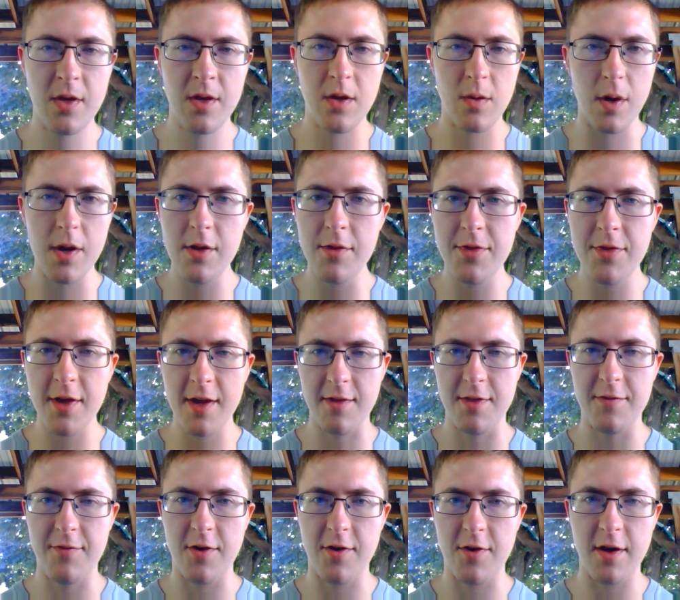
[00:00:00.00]
what do you think of the
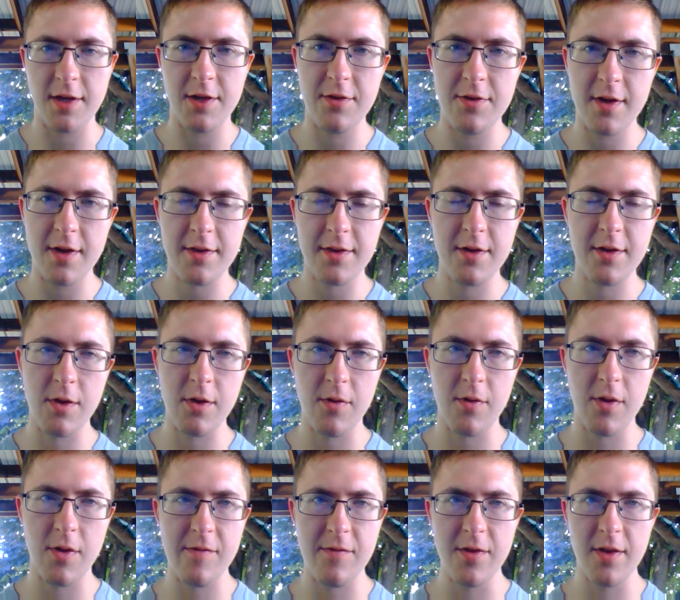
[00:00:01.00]
Vong? Do you think they are a
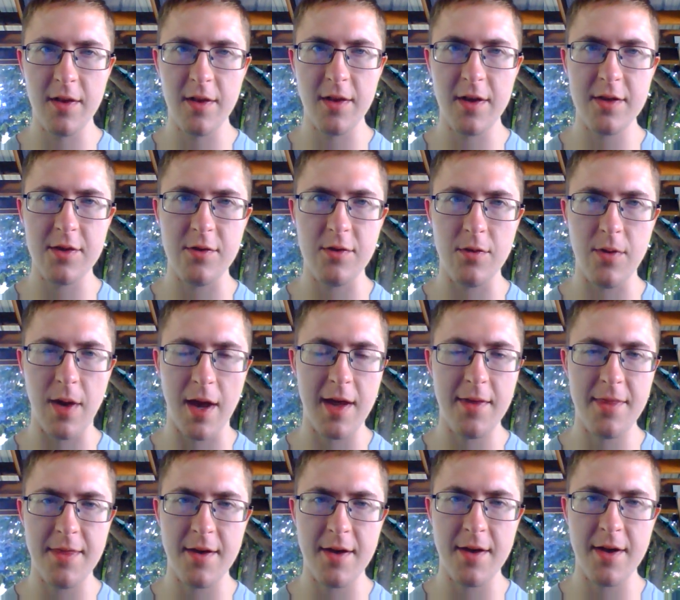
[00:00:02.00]
great villain? Do you hate
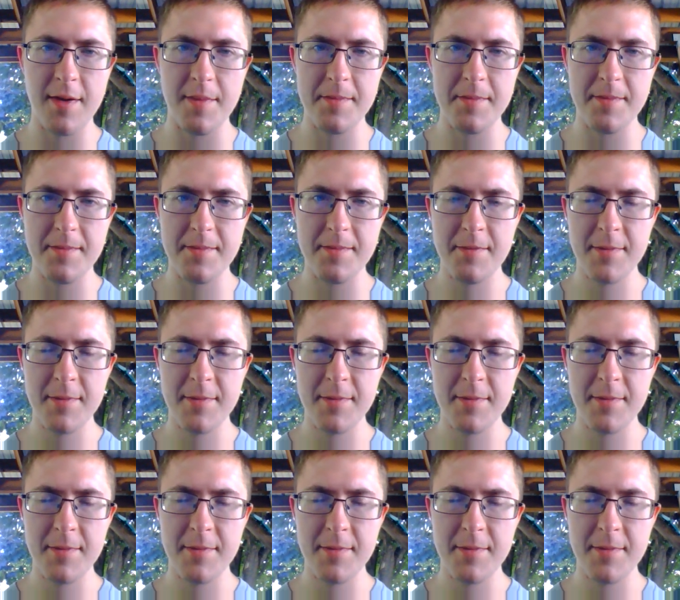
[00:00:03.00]
them?